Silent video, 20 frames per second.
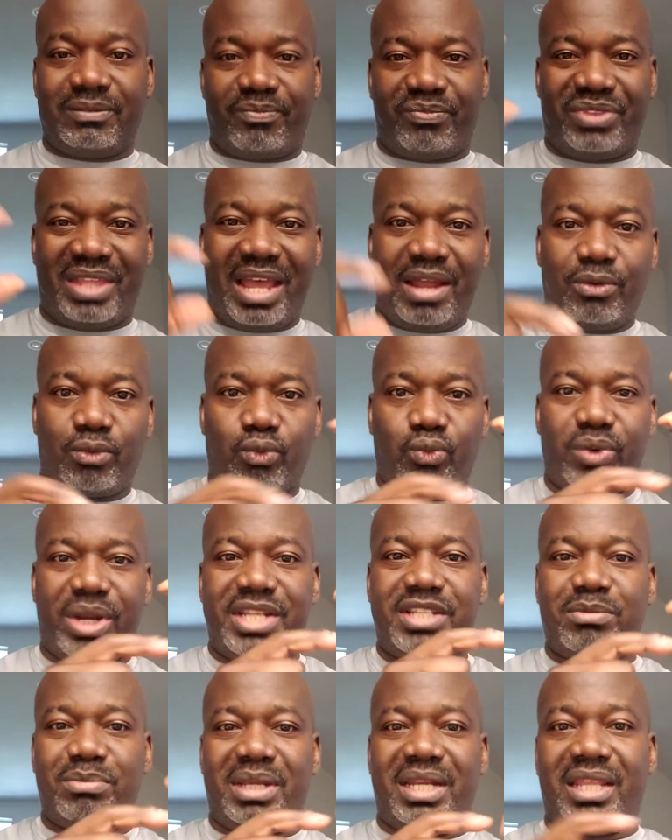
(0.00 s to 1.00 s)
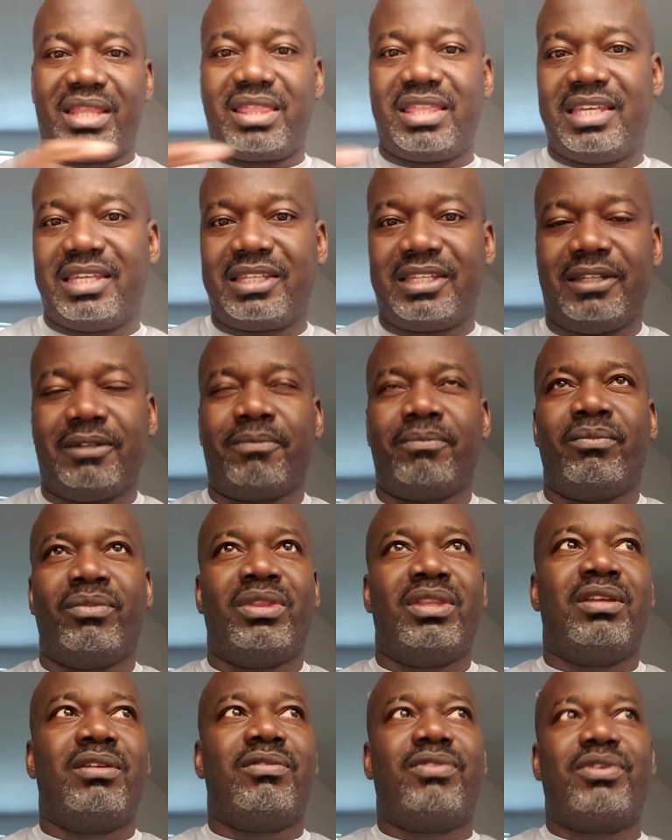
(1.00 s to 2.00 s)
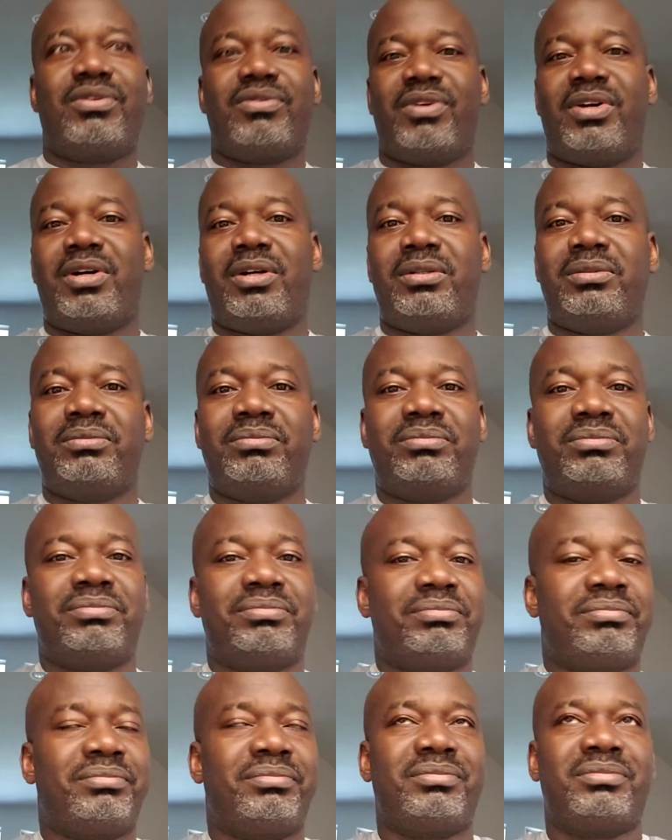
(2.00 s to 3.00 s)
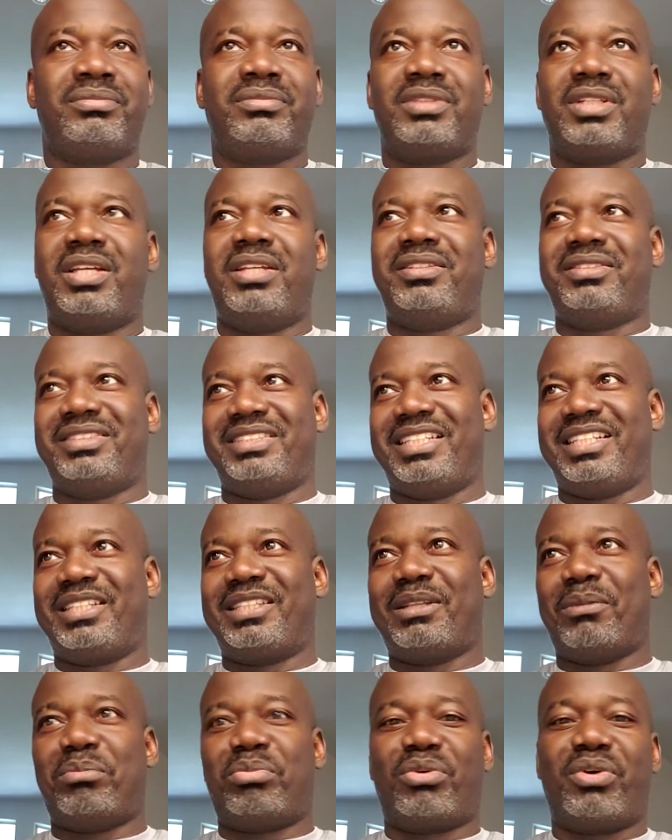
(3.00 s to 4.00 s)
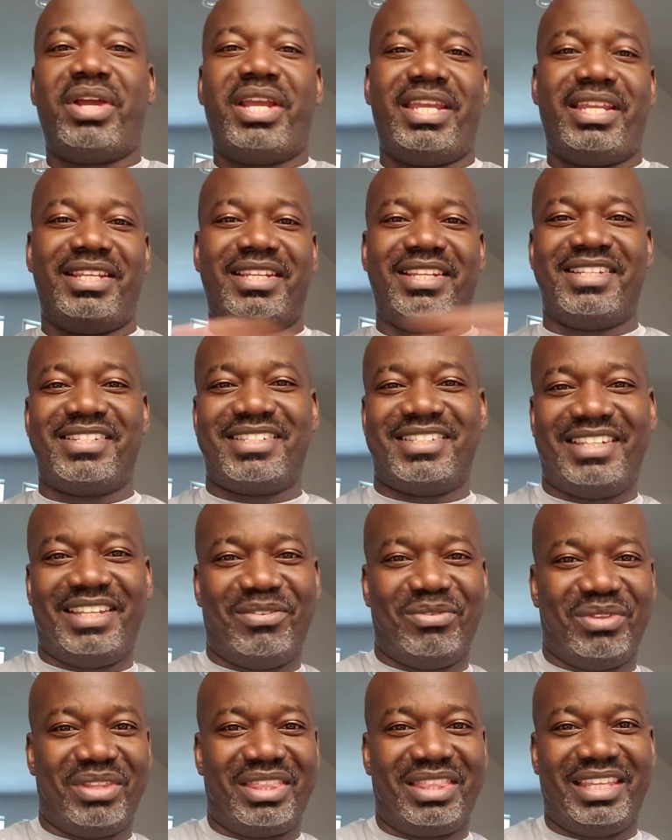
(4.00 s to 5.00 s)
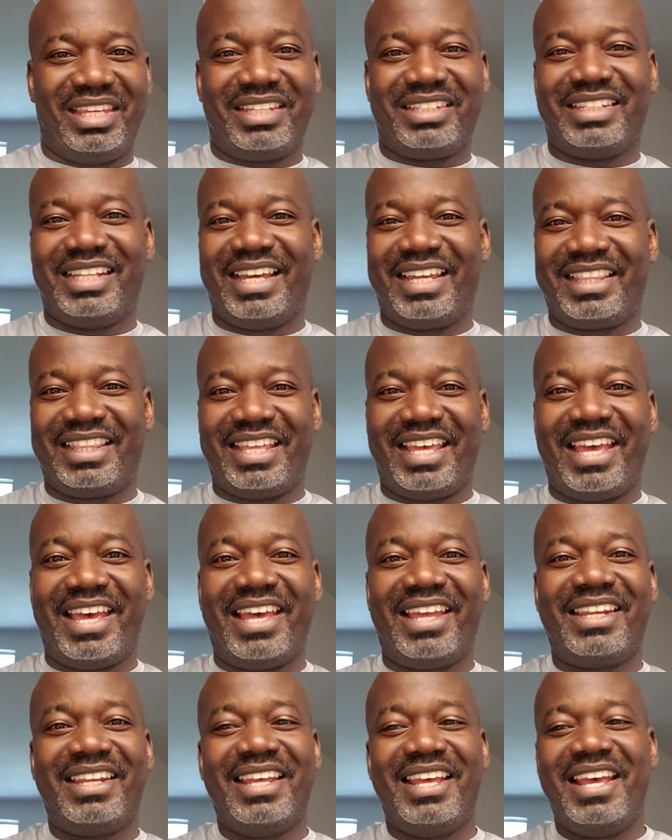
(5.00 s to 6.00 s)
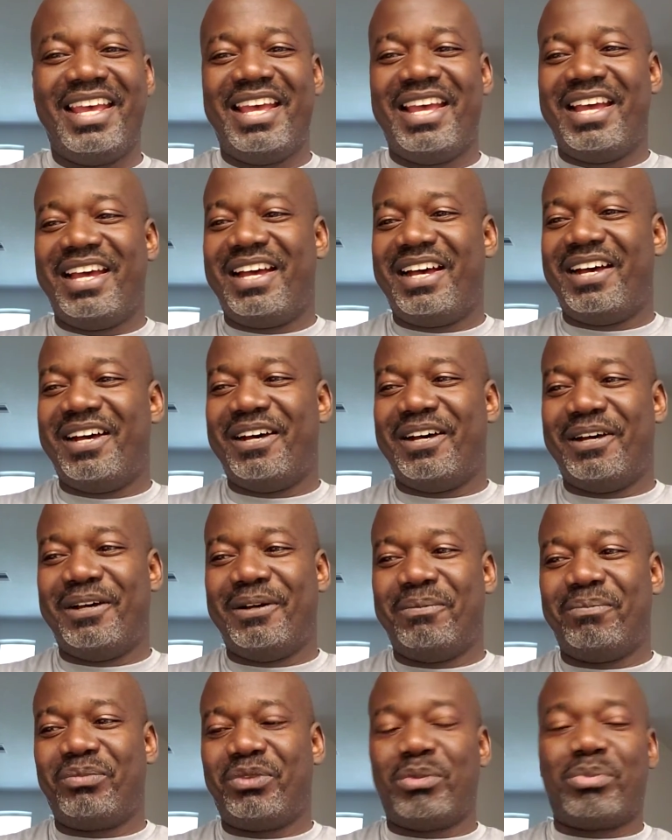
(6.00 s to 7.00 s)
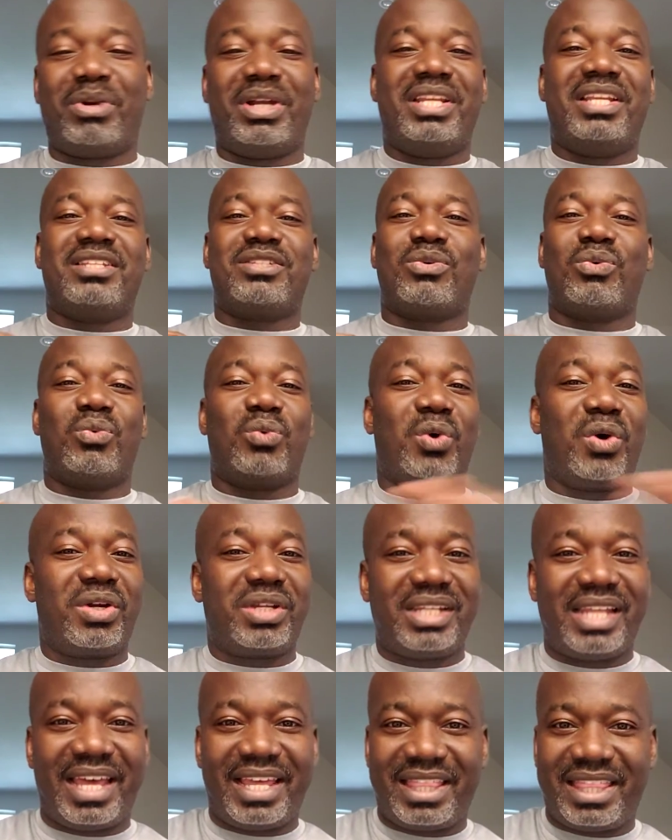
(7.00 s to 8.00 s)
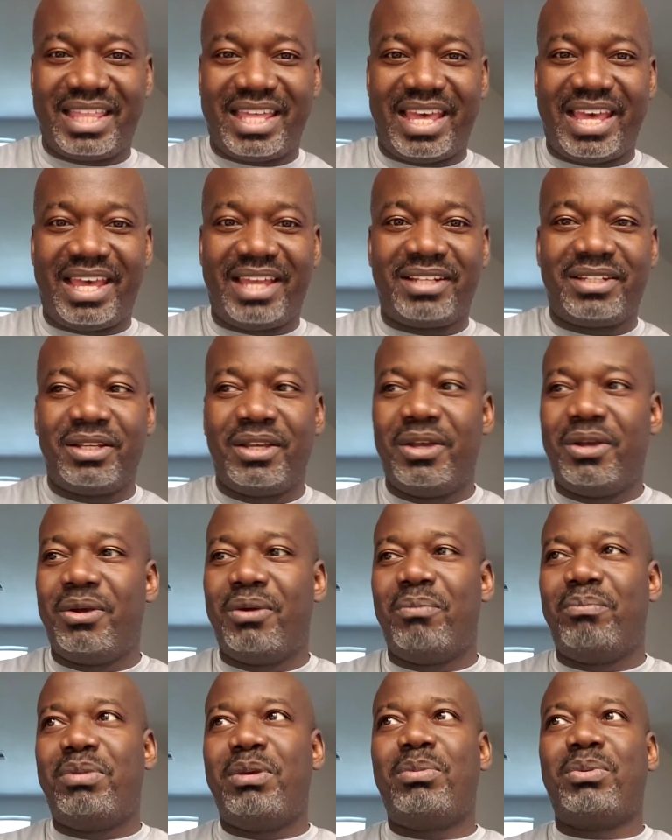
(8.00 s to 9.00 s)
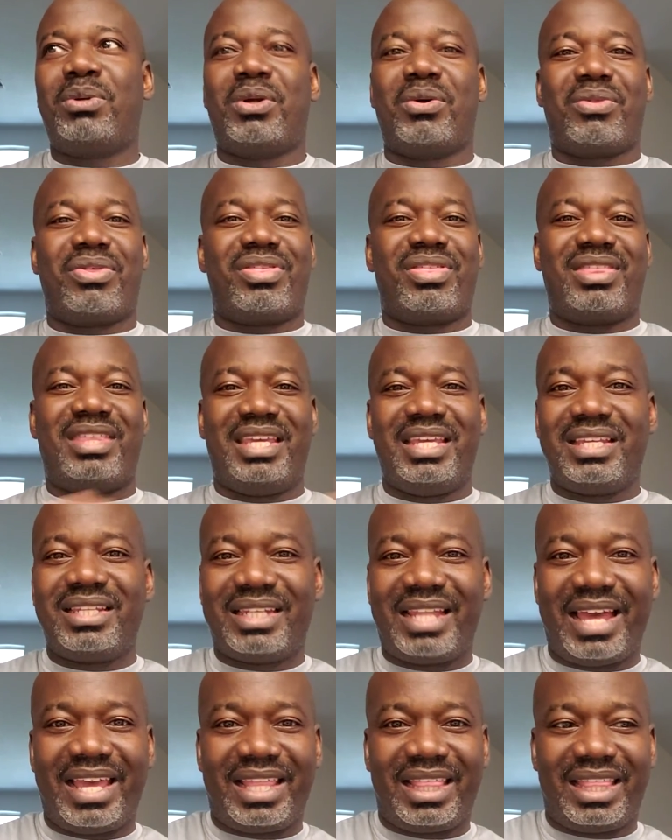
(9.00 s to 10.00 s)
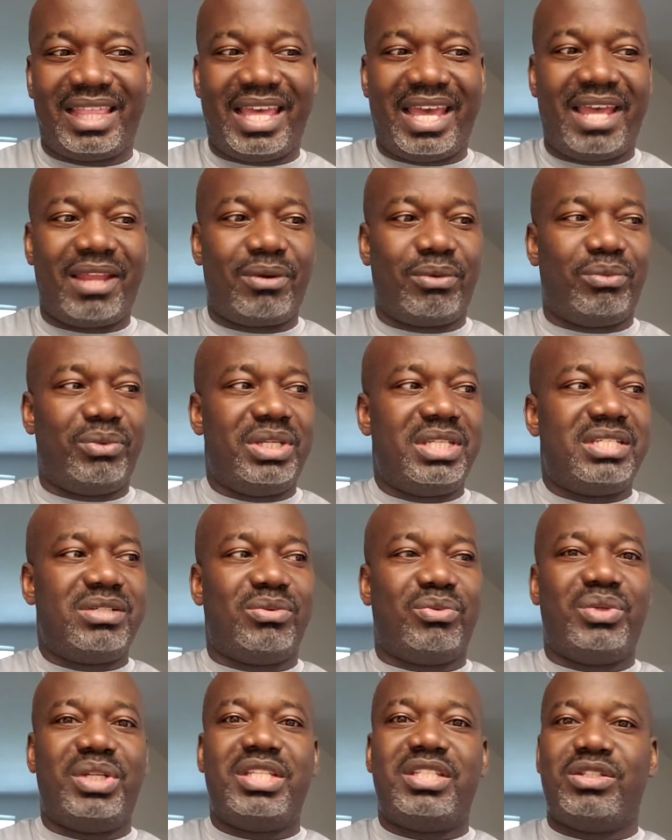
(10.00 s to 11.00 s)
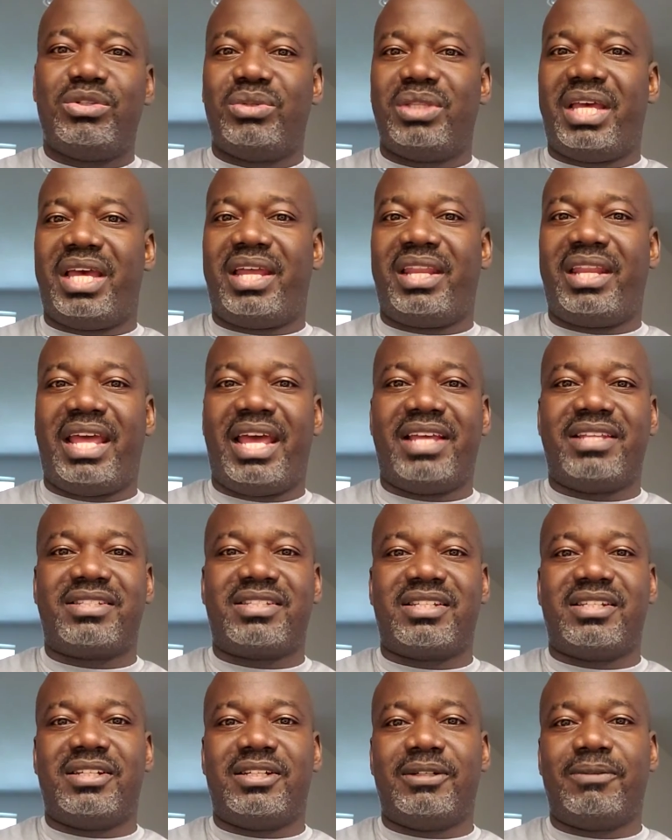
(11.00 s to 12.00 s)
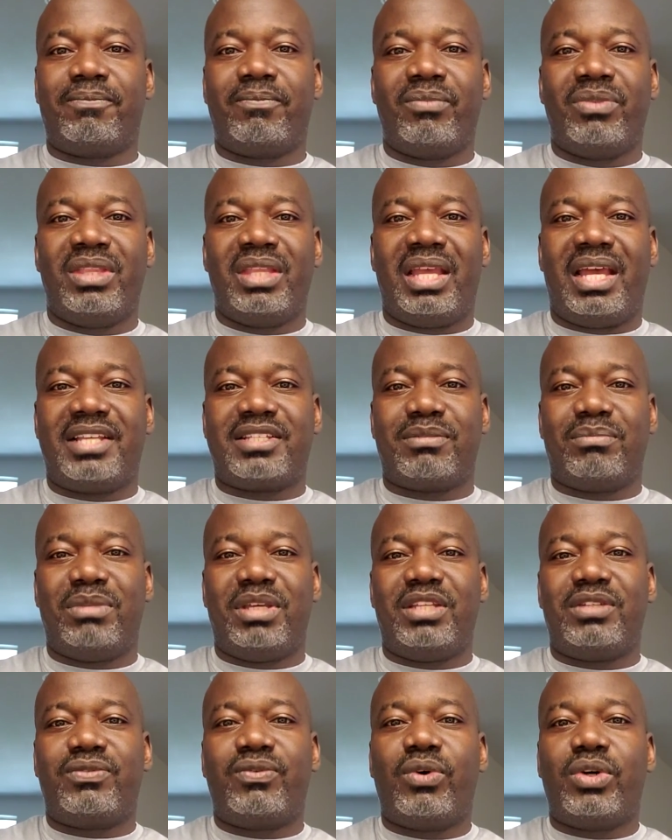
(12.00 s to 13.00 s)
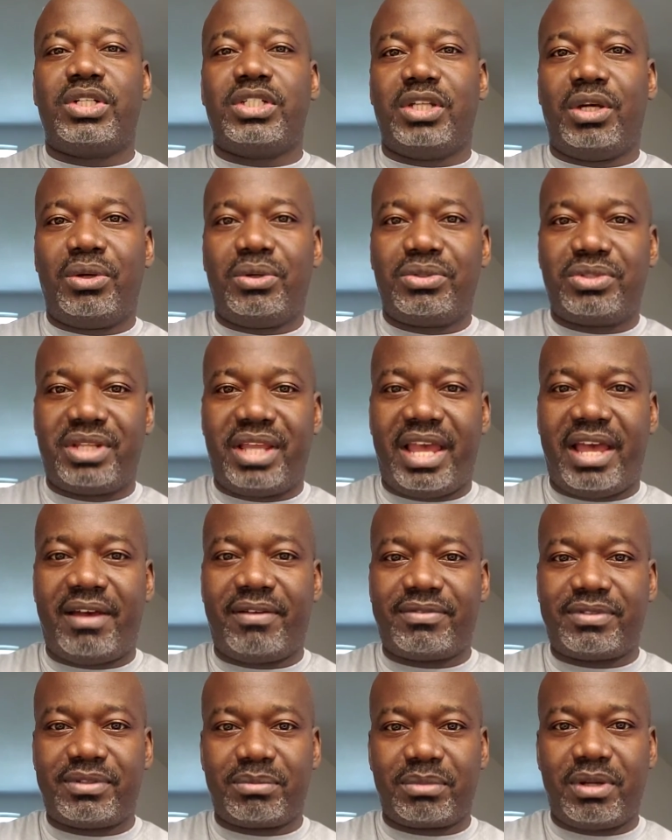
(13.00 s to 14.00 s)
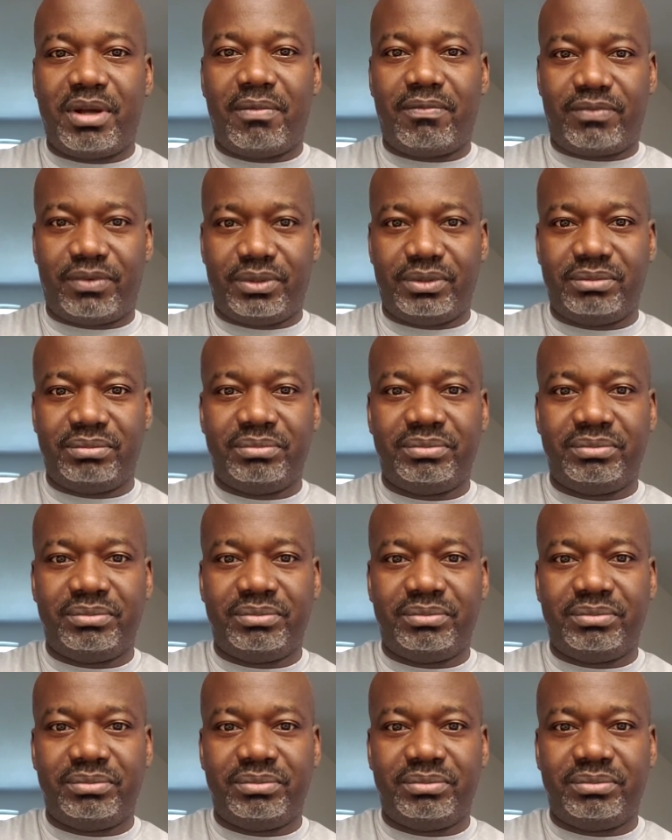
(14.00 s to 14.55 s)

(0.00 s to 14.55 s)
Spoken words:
that regimented thinking. First of all, the brain doesn't even think like that. The brain doesn't work like that. People don't think like that. We do that as a means for adults to have some comfort.